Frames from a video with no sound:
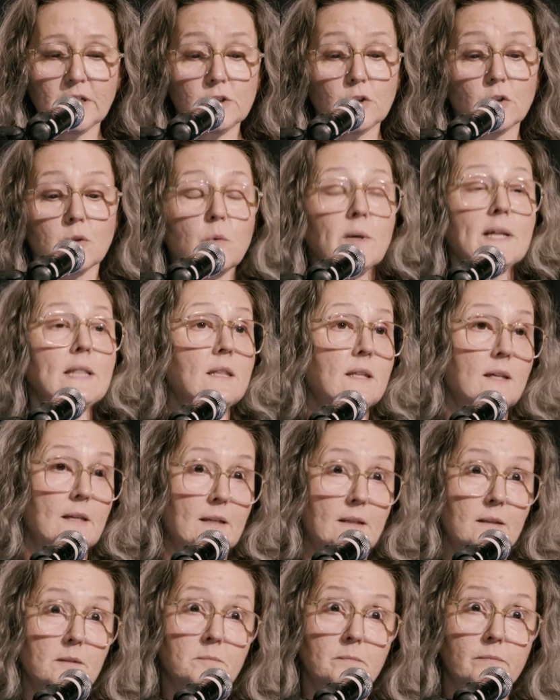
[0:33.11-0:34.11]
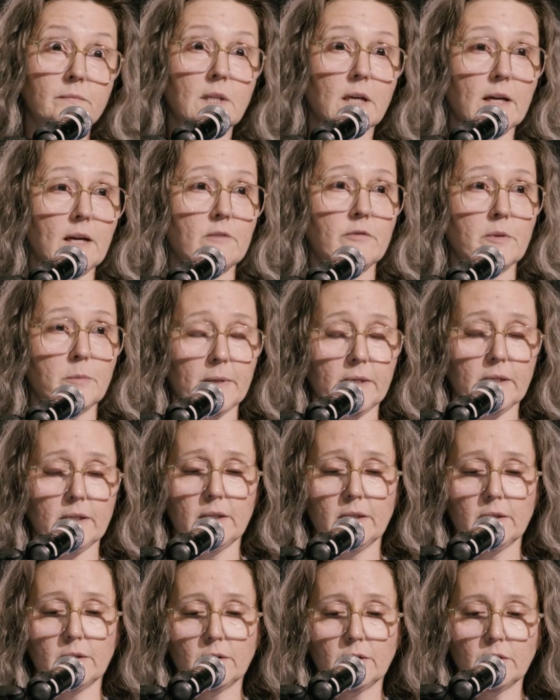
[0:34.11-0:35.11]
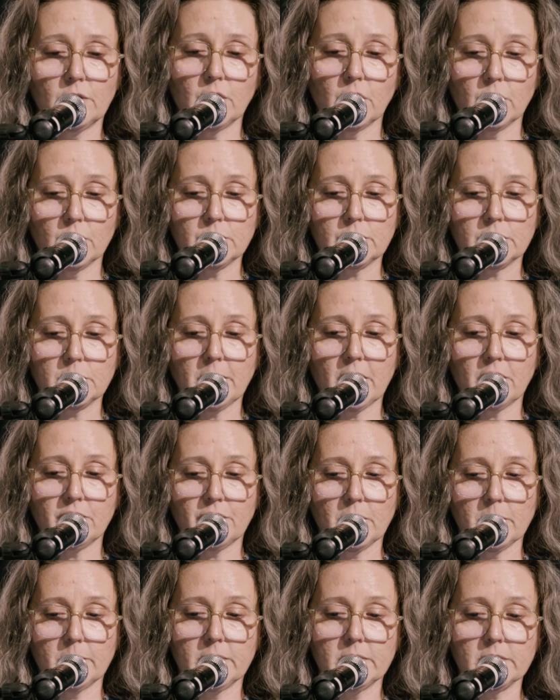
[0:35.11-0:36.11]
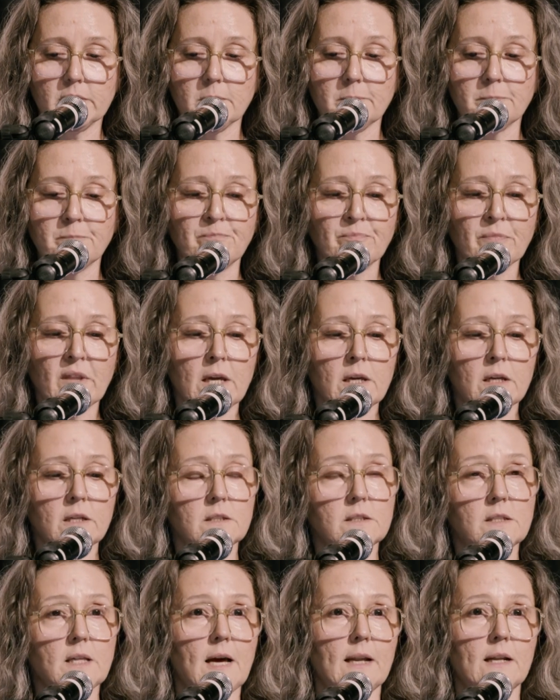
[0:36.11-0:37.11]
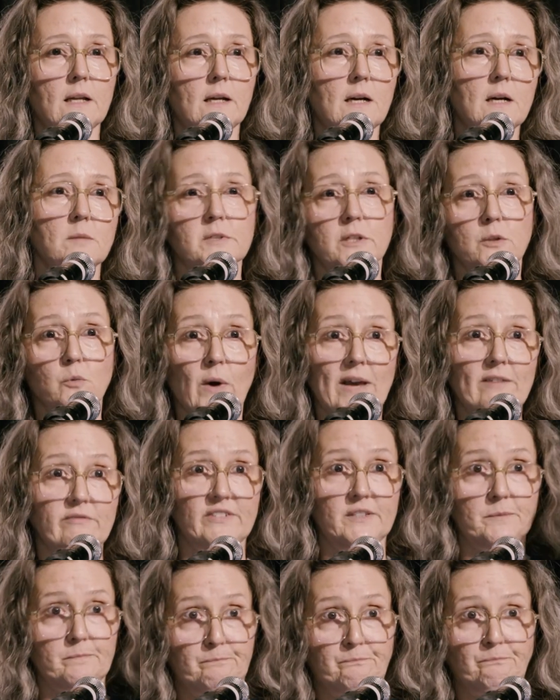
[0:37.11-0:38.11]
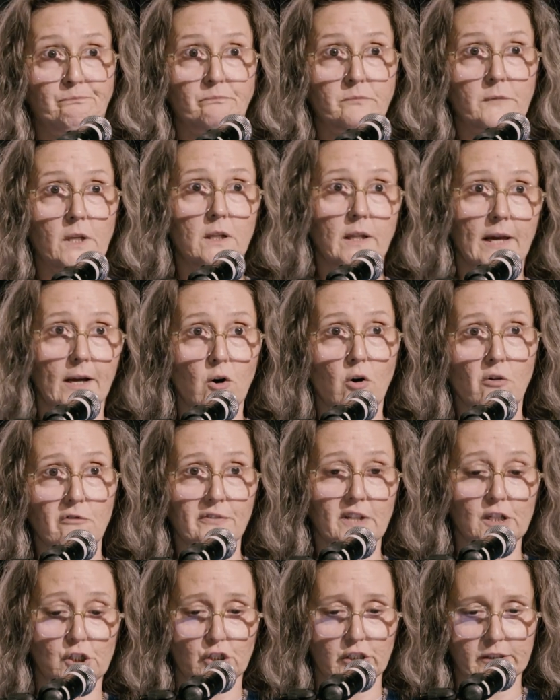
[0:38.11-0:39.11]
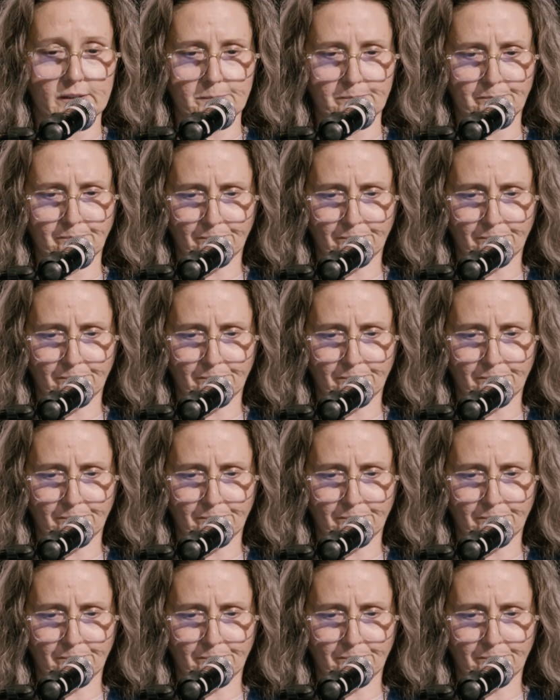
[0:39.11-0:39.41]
So the one thing that everybody knows about feminism is that it comes in waves, like whole flushes.